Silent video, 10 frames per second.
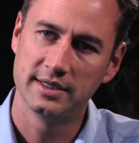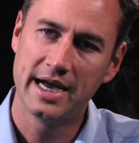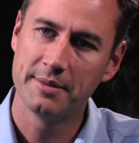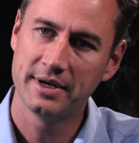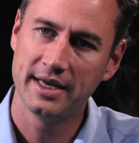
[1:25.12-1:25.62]

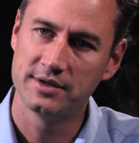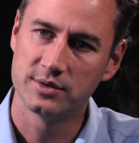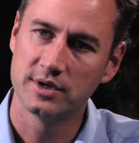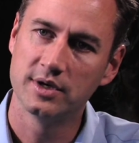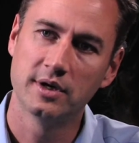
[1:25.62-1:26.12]
diamond head
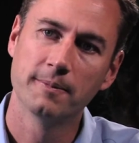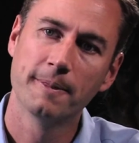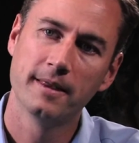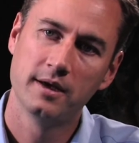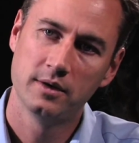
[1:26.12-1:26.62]
drill,
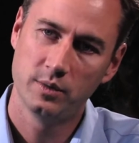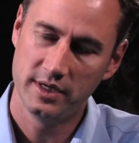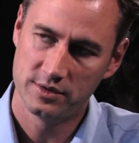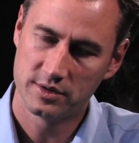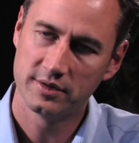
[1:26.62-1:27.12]
we
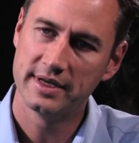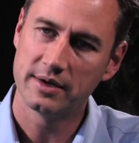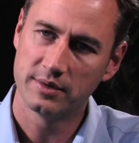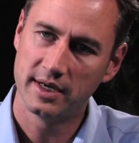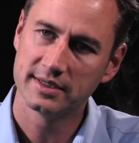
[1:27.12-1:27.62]
drilled that
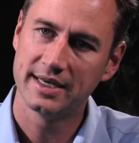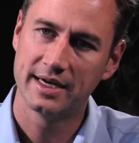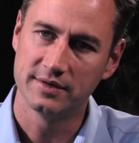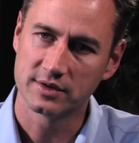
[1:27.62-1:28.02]
rust out of his